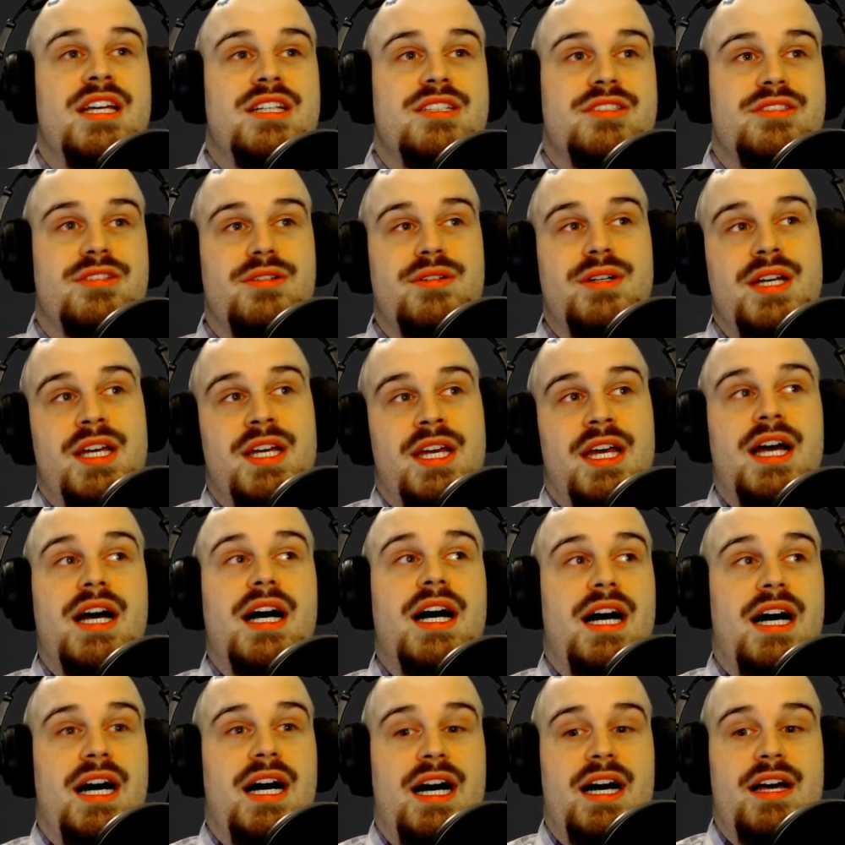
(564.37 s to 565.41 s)
So
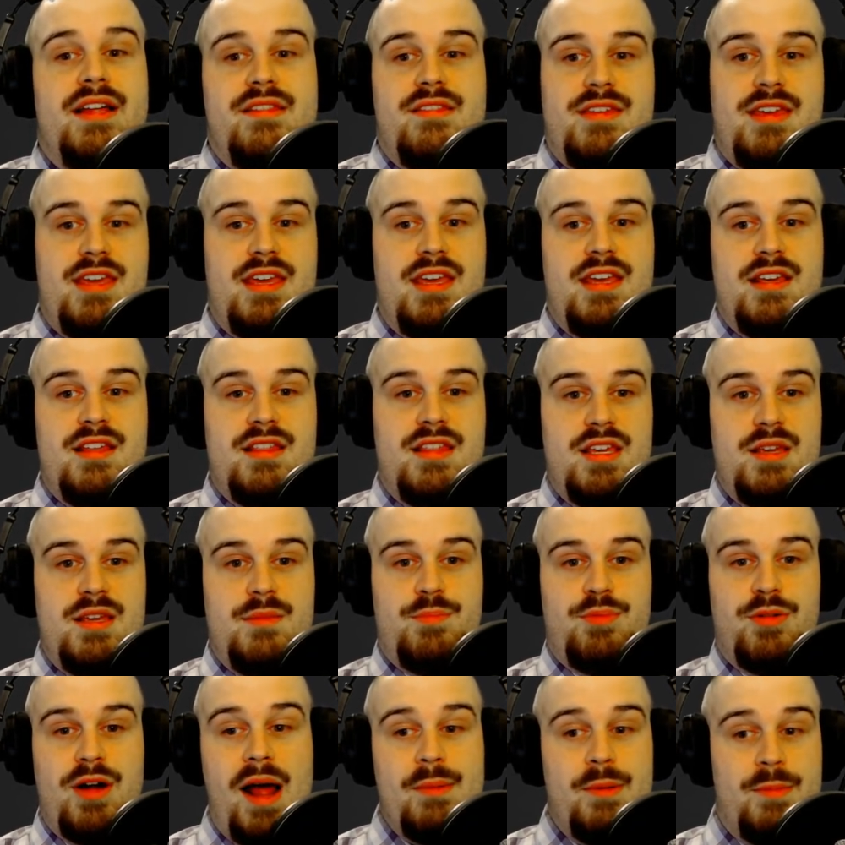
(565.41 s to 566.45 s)
the
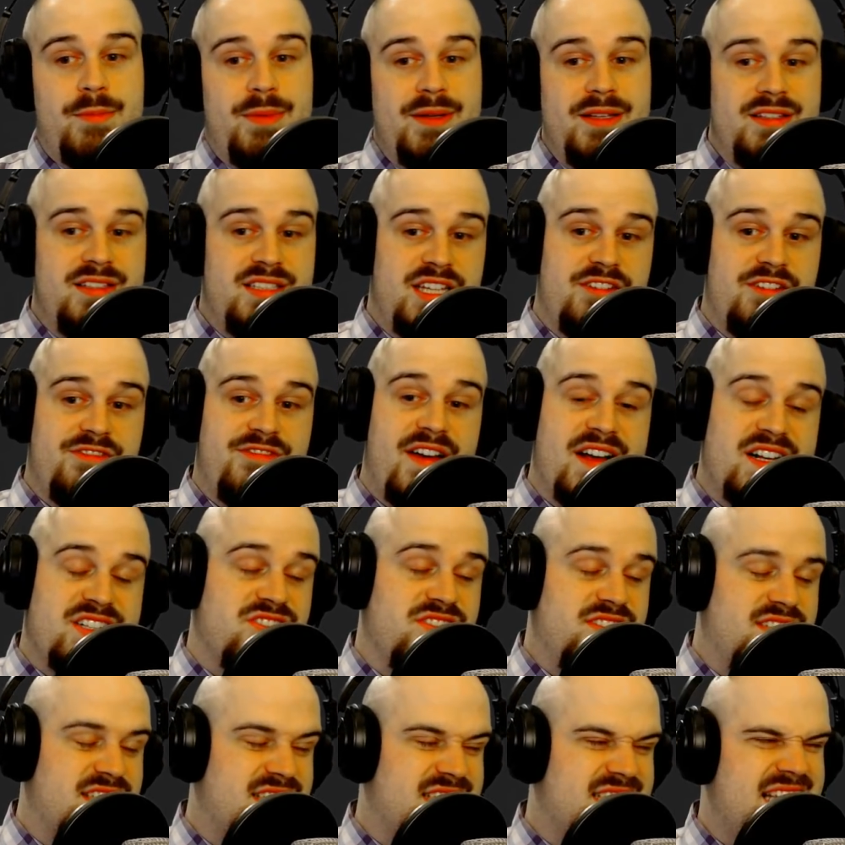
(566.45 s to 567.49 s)
probability effects
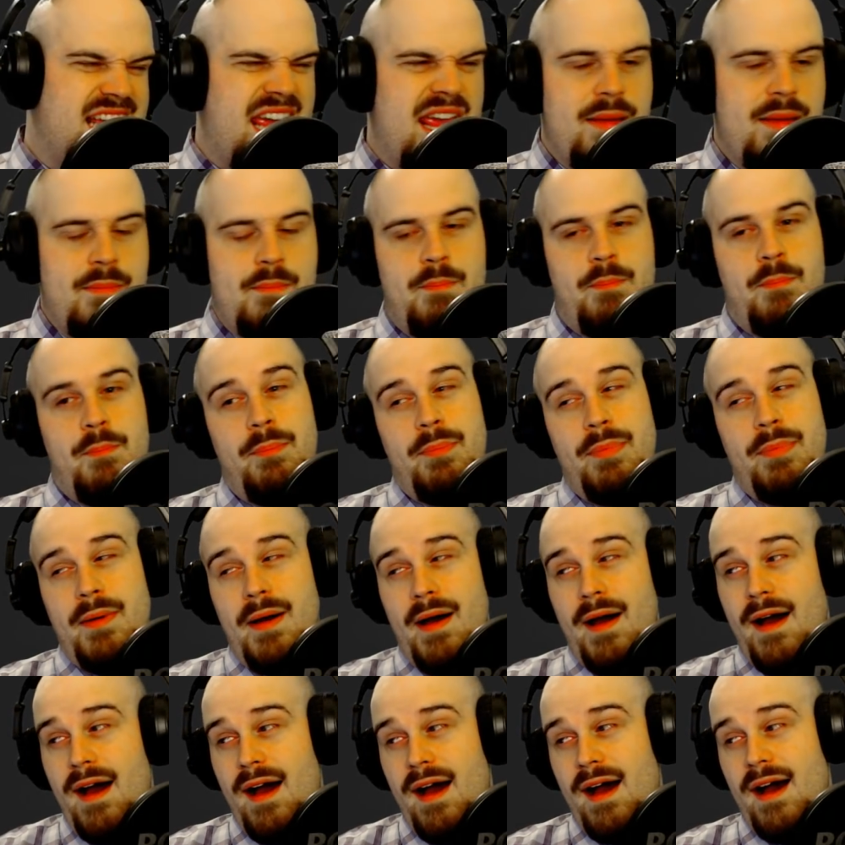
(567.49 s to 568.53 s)
are the same,
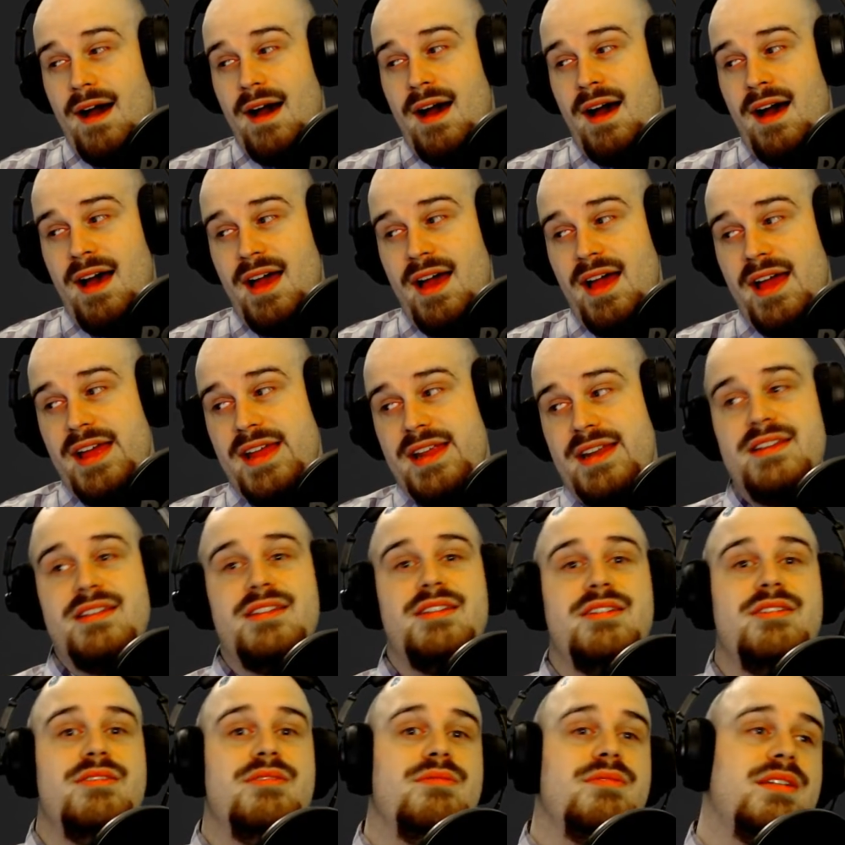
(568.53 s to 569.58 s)
but
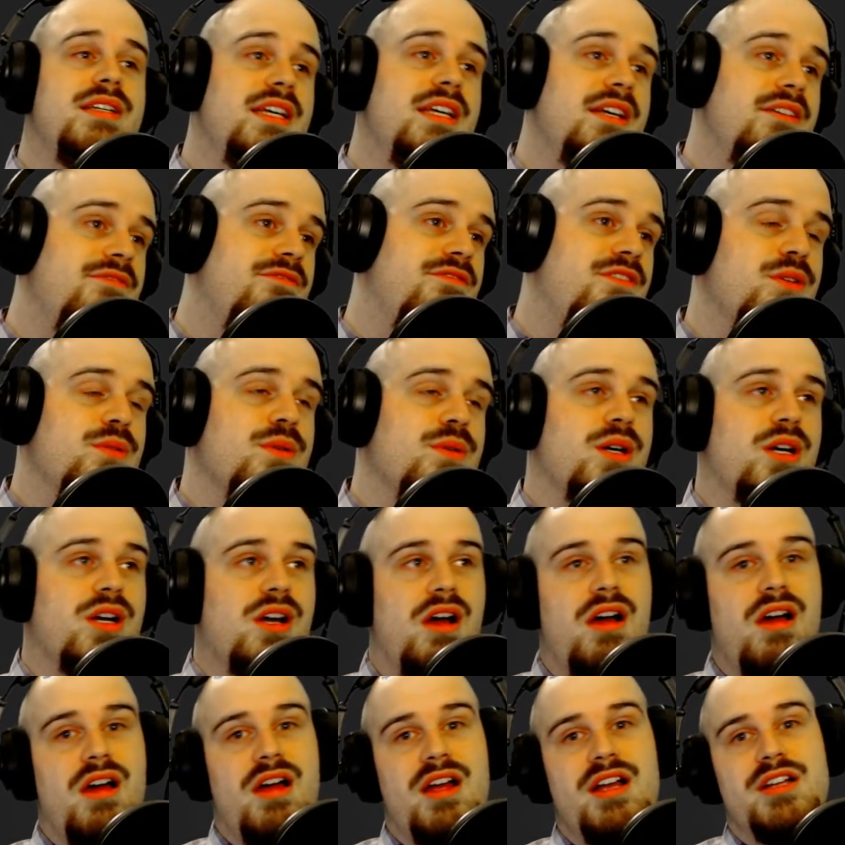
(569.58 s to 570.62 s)
you get fewer
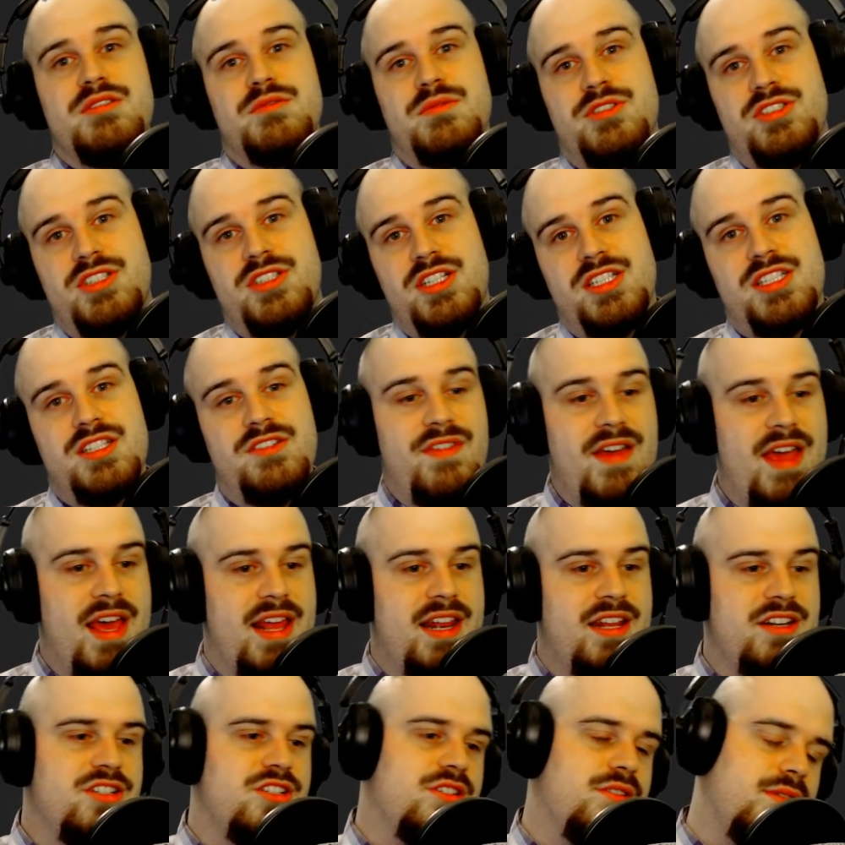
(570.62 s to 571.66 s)
cards, which
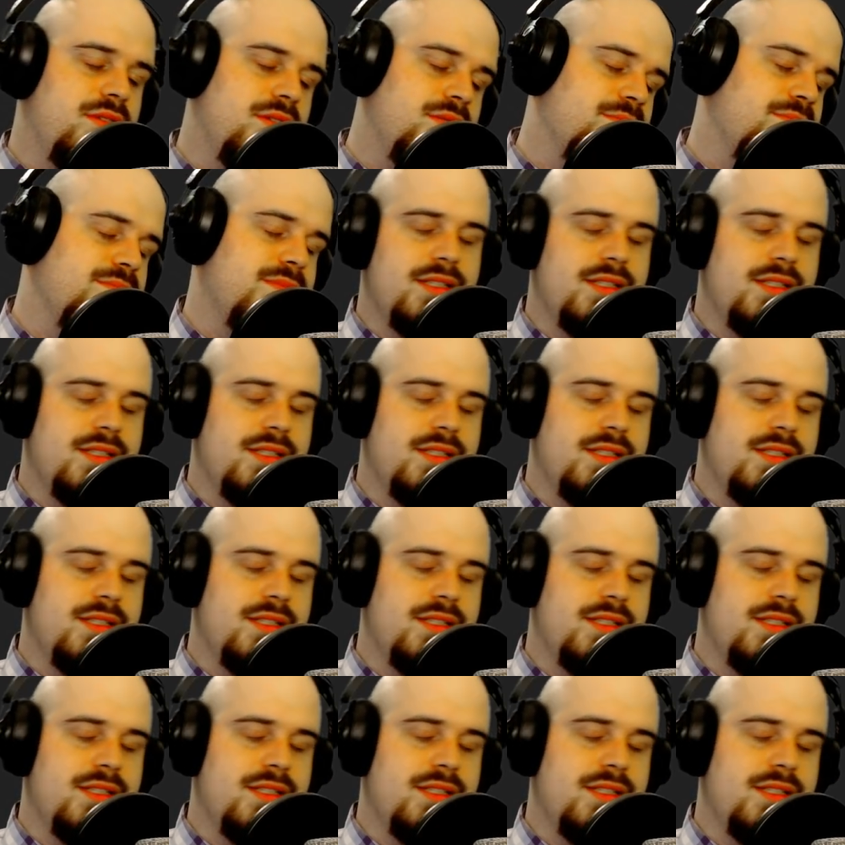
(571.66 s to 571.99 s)
disadvantages you.